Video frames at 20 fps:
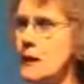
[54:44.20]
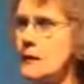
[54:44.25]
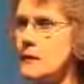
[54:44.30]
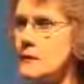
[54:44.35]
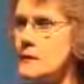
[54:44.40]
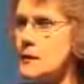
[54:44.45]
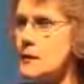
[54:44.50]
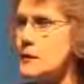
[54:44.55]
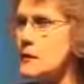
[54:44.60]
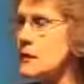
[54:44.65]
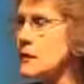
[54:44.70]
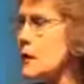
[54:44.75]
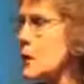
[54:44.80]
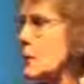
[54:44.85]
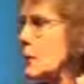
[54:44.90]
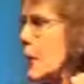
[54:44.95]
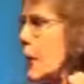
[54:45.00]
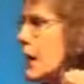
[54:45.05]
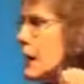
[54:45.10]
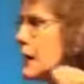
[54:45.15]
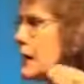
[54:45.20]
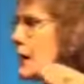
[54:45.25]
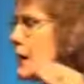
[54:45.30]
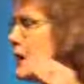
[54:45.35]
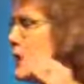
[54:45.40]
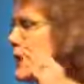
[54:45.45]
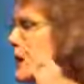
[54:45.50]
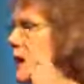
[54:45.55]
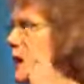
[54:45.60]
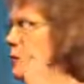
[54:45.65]
metals into their body,
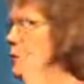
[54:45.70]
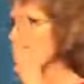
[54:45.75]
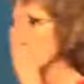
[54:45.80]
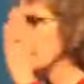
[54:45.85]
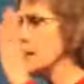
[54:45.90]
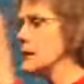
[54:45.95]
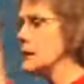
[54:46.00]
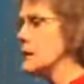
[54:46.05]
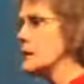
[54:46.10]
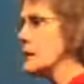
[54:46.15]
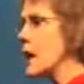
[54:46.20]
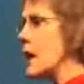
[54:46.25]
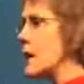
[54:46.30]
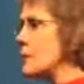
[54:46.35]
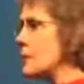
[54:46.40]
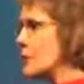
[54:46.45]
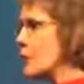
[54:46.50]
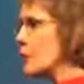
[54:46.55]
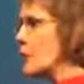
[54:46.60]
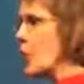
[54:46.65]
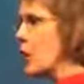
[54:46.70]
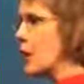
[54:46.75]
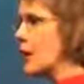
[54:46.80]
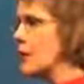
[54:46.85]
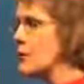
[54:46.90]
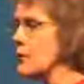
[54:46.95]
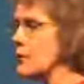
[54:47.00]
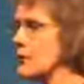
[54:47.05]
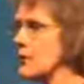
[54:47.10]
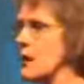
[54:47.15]
and when they stopped the
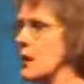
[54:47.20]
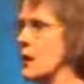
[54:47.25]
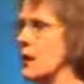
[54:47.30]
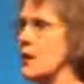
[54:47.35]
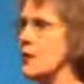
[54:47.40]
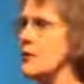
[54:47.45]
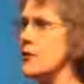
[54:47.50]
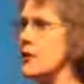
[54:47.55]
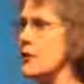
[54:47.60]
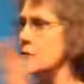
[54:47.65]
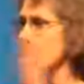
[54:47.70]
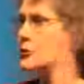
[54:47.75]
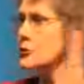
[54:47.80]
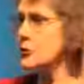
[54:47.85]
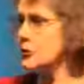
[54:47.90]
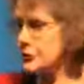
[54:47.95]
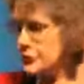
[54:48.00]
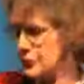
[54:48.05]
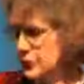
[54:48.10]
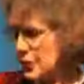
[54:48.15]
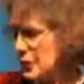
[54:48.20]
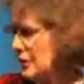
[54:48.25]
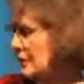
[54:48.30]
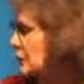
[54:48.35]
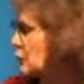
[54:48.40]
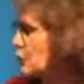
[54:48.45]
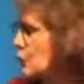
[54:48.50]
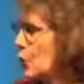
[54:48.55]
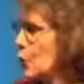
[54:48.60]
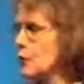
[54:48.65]
water, the,
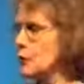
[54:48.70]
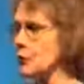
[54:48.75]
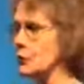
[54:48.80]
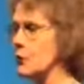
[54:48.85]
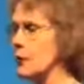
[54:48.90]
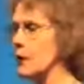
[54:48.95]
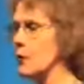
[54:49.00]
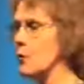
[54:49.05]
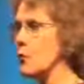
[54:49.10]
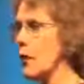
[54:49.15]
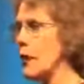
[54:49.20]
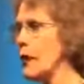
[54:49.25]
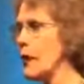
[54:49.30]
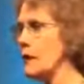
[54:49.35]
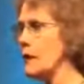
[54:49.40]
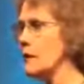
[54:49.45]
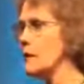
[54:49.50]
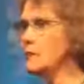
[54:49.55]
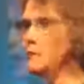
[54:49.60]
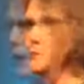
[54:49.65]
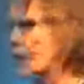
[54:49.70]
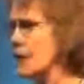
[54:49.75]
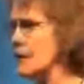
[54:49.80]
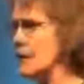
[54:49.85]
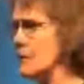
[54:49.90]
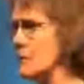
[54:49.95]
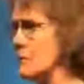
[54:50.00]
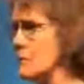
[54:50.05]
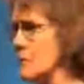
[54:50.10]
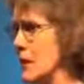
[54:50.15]
the growth went away
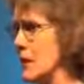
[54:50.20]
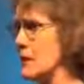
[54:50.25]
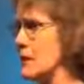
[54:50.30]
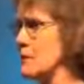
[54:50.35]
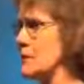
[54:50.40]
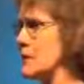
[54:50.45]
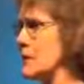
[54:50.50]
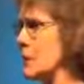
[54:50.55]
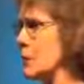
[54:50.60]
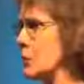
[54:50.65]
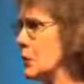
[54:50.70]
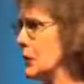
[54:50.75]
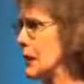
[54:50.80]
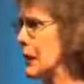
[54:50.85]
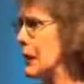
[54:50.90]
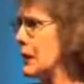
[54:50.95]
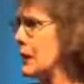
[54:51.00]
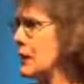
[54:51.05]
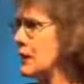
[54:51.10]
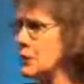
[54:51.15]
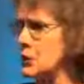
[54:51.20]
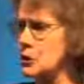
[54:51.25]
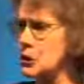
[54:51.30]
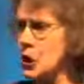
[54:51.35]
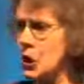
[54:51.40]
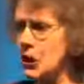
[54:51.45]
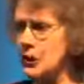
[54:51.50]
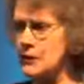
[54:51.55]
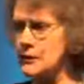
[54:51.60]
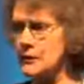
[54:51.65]
and the metals they were getting and the
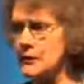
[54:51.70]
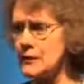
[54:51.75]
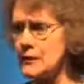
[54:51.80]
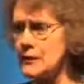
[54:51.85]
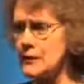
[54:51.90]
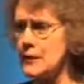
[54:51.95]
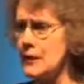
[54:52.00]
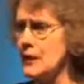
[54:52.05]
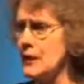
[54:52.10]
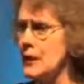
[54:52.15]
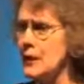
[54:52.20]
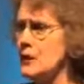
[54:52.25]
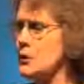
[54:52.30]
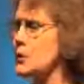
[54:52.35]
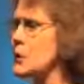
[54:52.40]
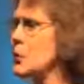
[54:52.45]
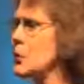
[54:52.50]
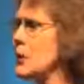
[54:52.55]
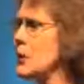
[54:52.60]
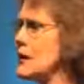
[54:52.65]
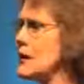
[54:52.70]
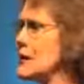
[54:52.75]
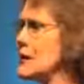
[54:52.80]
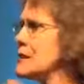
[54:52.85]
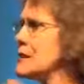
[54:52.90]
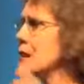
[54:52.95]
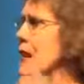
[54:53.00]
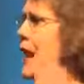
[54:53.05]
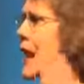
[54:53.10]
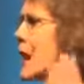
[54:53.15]
toxins. So it
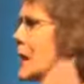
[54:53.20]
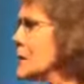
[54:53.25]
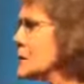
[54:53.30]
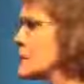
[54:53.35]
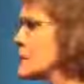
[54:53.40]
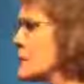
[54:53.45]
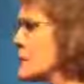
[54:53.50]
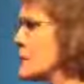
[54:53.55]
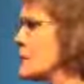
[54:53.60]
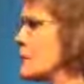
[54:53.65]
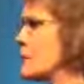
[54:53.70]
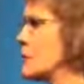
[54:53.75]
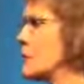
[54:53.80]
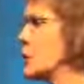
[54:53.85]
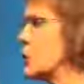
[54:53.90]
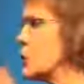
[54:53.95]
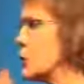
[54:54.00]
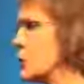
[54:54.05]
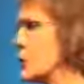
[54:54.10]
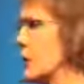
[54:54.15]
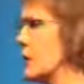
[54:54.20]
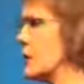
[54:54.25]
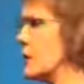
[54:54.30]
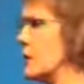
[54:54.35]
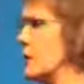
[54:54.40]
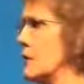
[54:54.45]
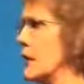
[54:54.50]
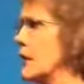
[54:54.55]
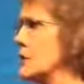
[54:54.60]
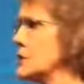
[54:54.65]
is absolutely
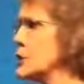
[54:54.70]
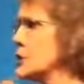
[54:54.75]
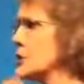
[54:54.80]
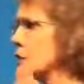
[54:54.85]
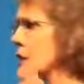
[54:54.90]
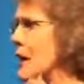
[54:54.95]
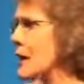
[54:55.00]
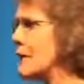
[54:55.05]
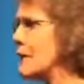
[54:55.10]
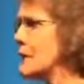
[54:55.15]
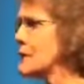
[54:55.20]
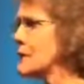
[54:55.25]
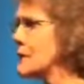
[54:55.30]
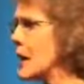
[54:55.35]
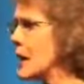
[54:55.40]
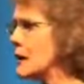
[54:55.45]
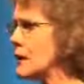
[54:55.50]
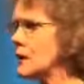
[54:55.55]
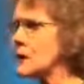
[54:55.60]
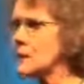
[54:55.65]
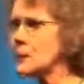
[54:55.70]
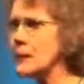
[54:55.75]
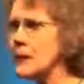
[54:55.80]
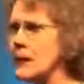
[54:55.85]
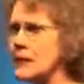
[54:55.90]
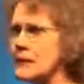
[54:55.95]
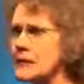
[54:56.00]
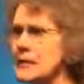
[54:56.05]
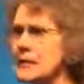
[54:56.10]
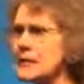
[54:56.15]
critical, and just having solid
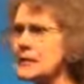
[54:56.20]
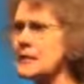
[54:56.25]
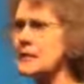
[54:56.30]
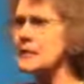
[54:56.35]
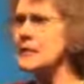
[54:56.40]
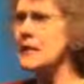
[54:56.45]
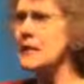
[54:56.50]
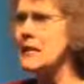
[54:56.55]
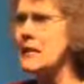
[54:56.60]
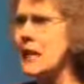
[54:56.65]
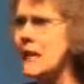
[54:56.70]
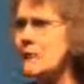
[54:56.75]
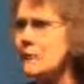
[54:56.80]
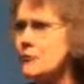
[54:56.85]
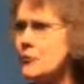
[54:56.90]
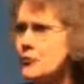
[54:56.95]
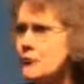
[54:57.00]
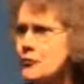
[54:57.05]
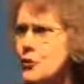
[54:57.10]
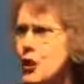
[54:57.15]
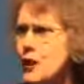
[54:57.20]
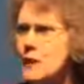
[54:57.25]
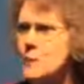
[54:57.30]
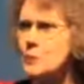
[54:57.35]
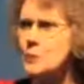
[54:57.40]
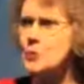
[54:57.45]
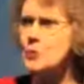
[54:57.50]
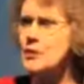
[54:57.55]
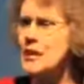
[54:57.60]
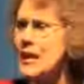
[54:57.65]
plates isn't enough. You've got
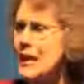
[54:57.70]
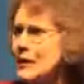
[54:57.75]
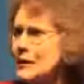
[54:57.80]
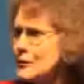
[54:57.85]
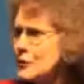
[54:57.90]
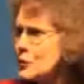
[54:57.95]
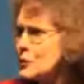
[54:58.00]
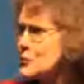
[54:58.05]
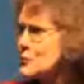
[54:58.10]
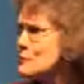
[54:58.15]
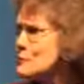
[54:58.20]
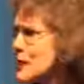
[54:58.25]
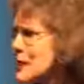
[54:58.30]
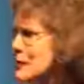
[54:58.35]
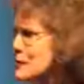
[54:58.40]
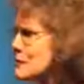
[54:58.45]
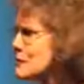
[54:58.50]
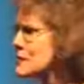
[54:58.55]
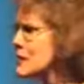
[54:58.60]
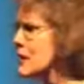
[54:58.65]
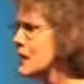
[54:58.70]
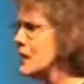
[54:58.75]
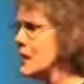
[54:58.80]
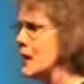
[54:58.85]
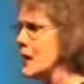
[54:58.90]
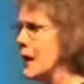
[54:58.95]
to protect those metals,